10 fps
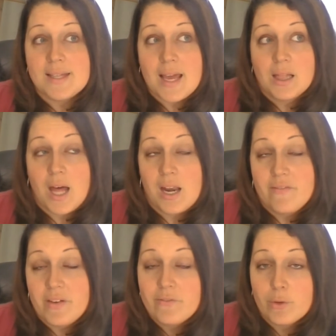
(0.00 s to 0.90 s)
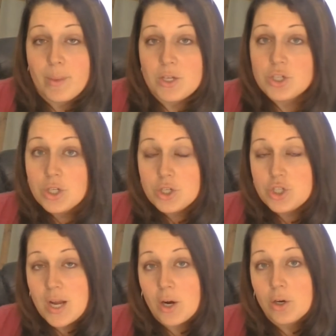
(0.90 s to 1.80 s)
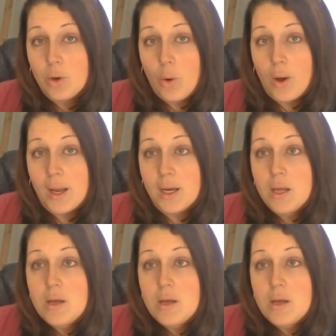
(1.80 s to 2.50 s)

a lot of information to share on